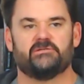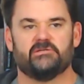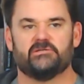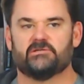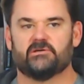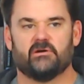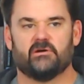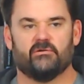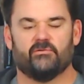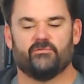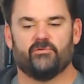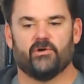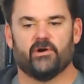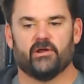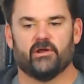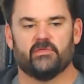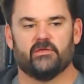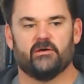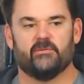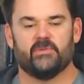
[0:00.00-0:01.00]
He's
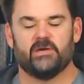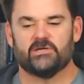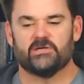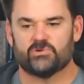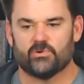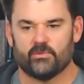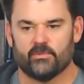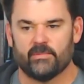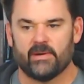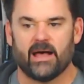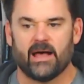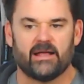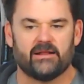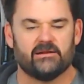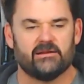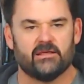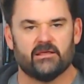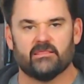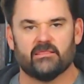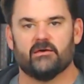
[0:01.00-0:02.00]
confronting them. He's
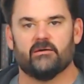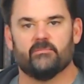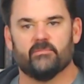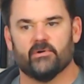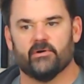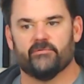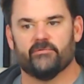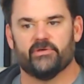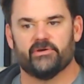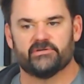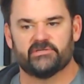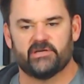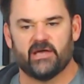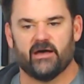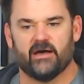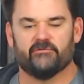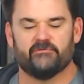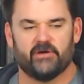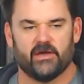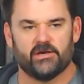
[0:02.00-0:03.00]
reminding them of the
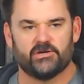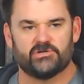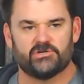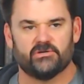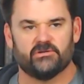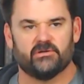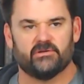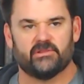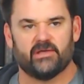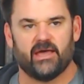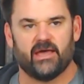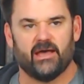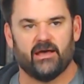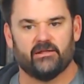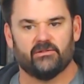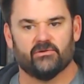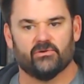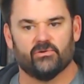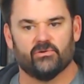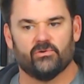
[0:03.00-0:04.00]
salvation that they had
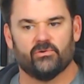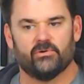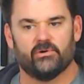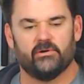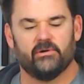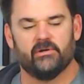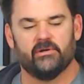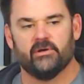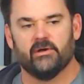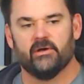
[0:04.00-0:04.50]
in the Lord,